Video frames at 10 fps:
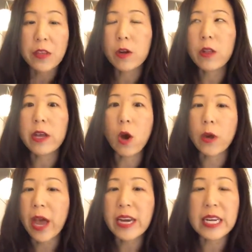They're like,
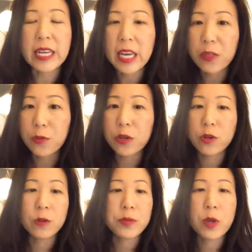okay, I need to hit 3
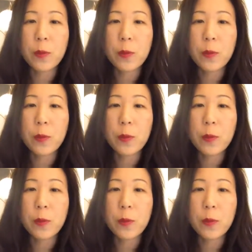groups,